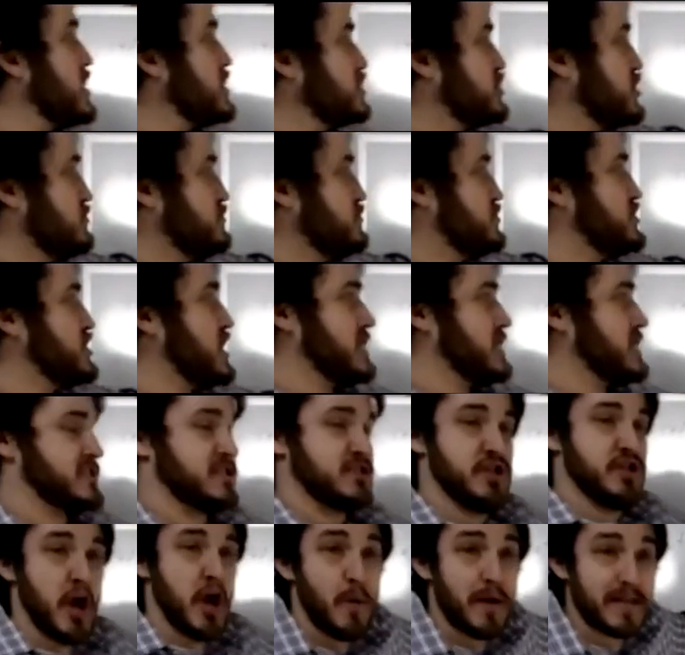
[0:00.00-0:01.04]
So just
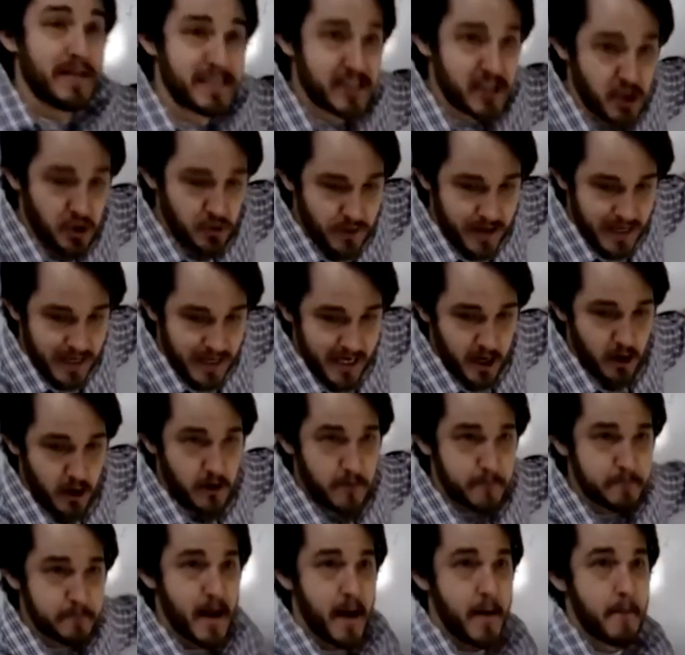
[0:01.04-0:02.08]
know it's due
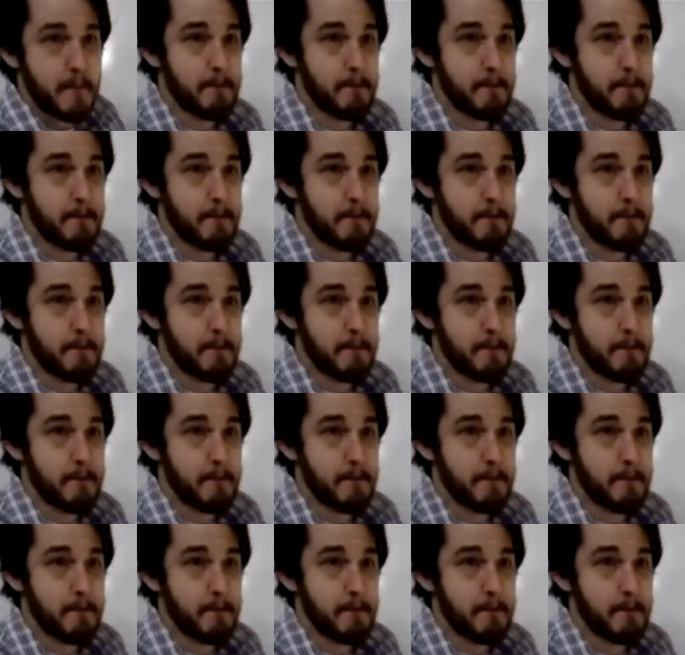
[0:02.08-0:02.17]
here.